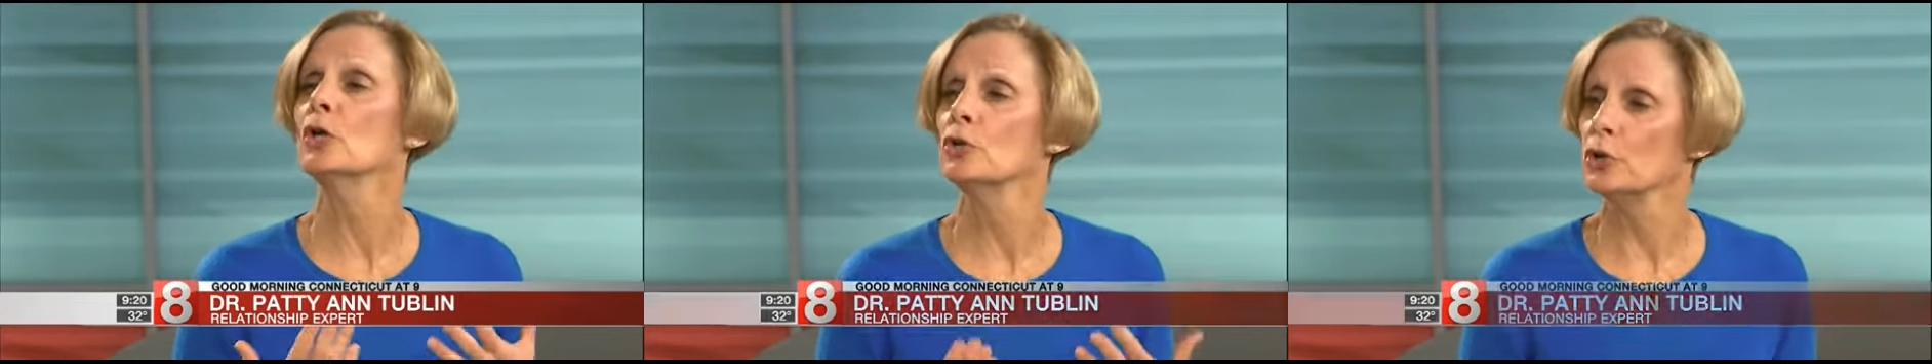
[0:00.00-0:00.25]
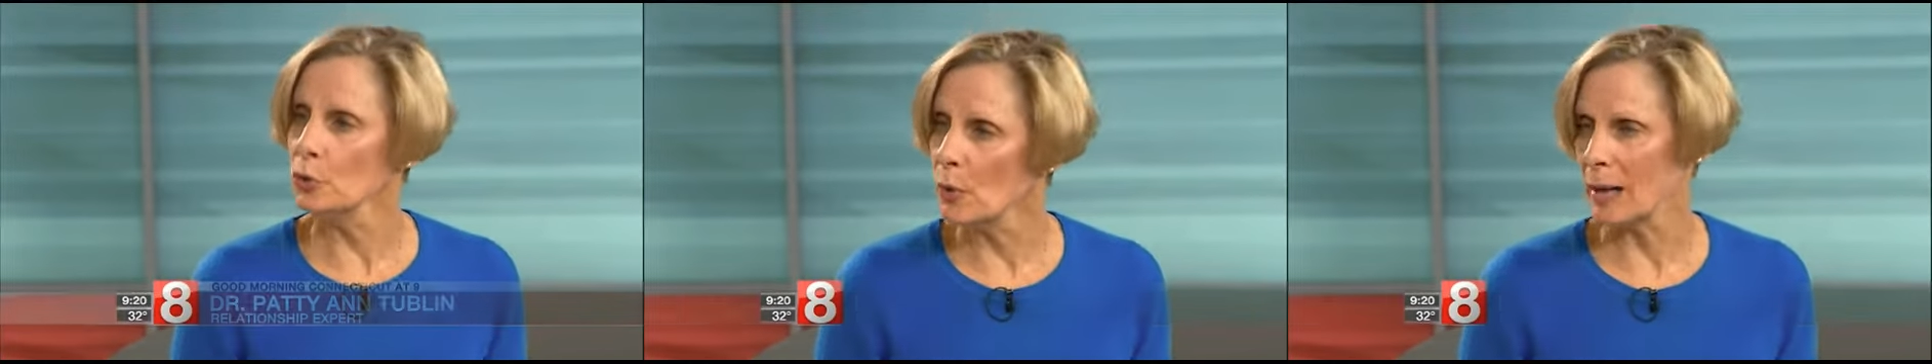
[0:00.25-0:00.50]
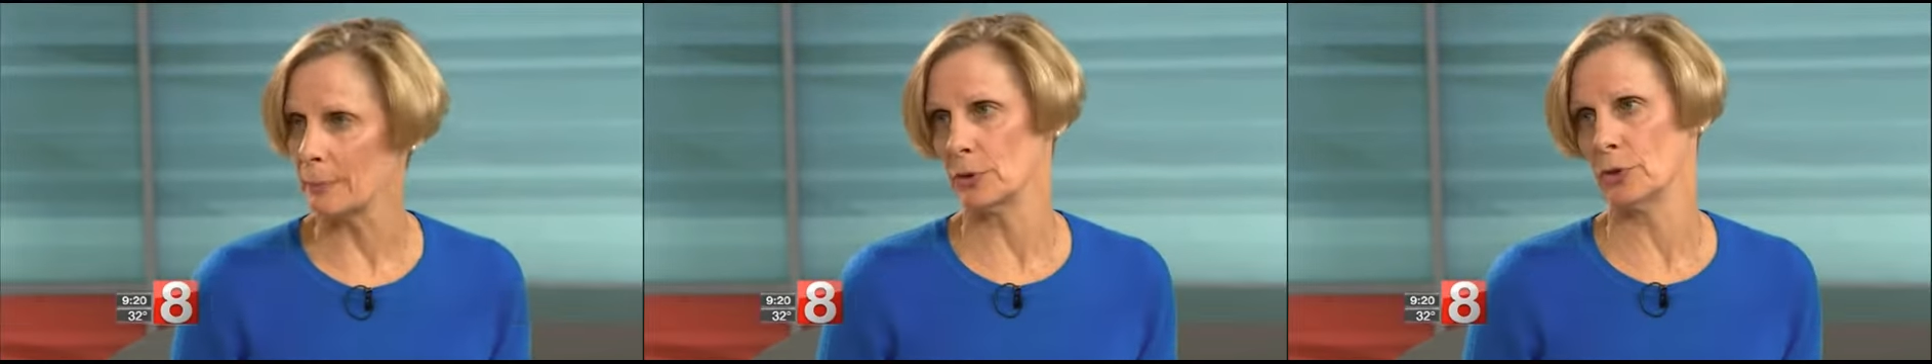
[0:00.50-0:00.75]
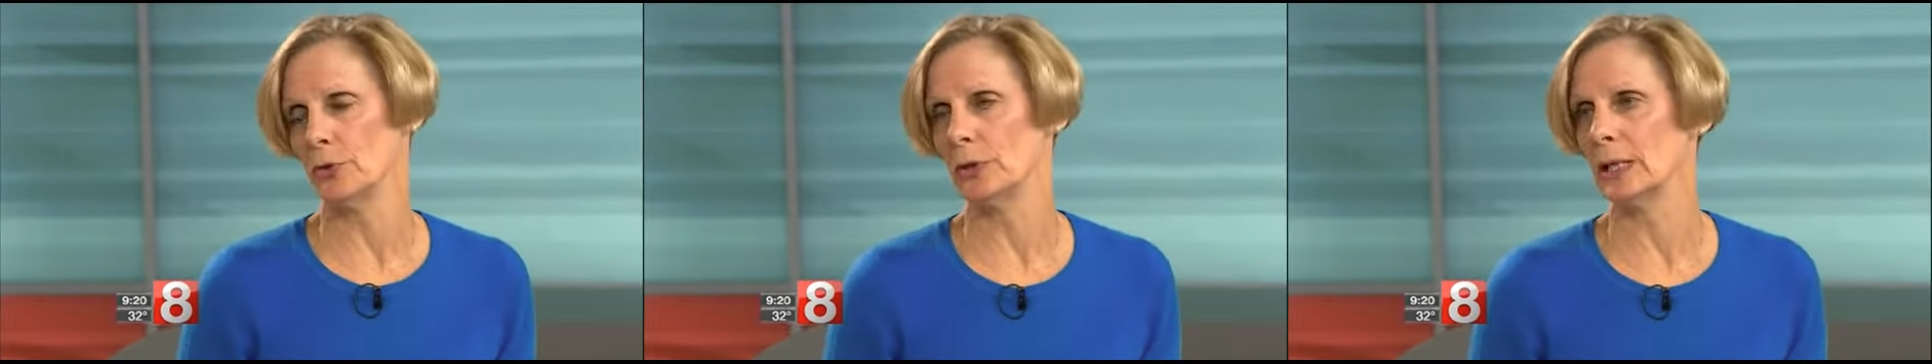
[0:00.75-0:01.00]
new
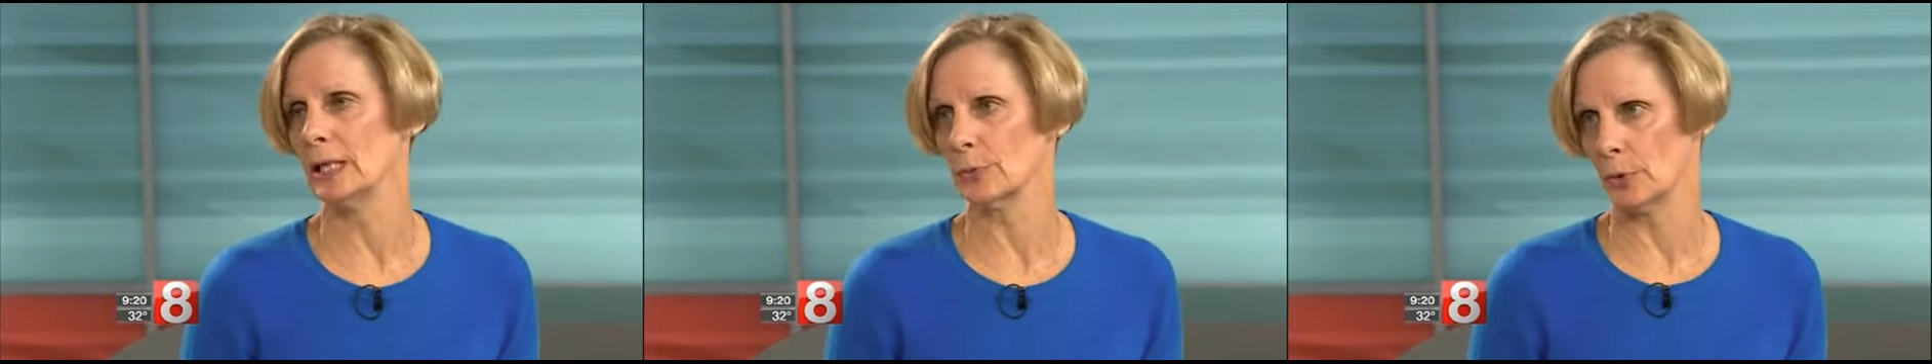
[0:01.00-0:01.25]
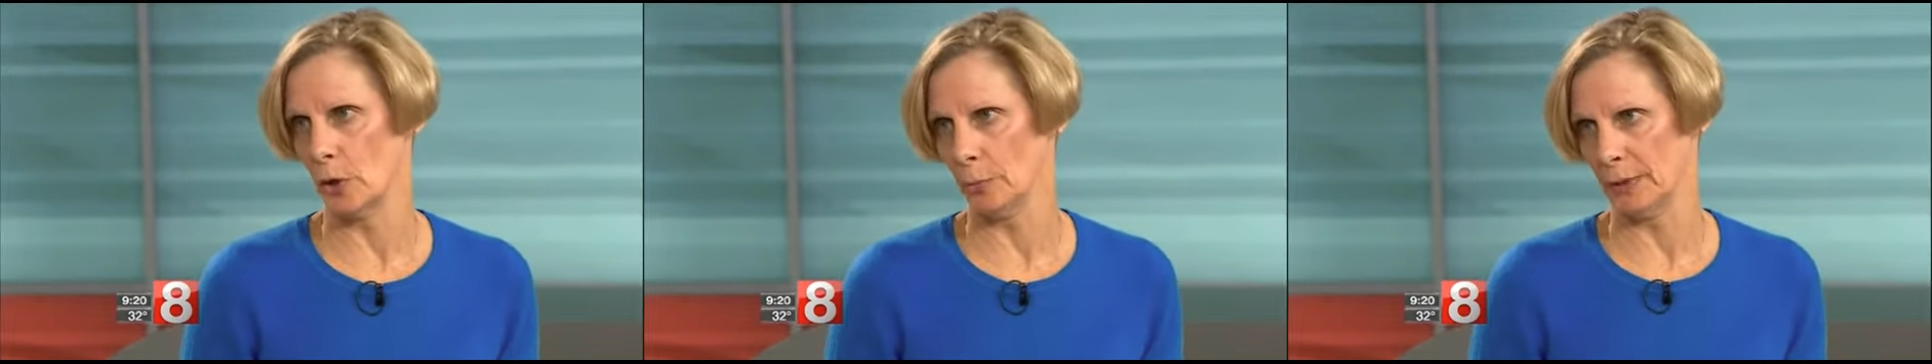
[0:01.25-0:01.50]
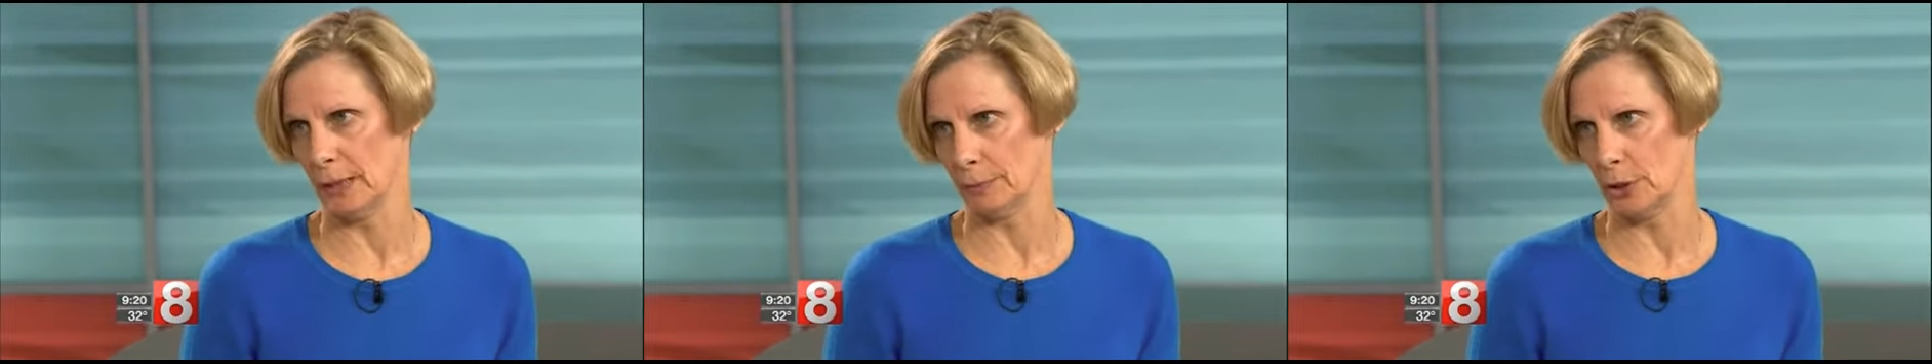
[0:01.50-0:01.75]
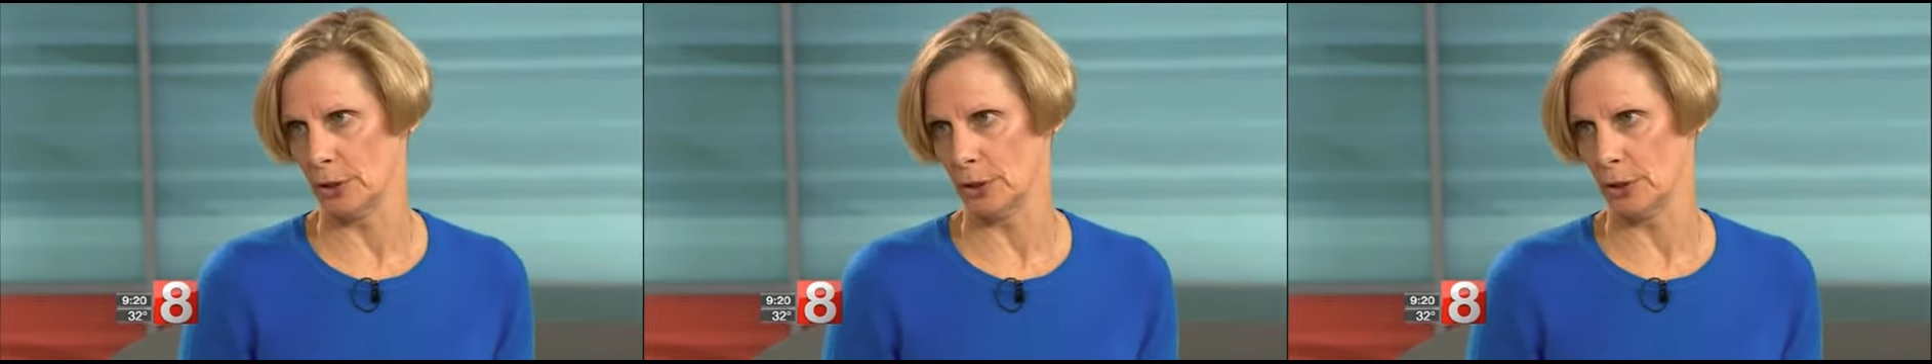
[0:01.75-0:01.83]
opportunities will open up to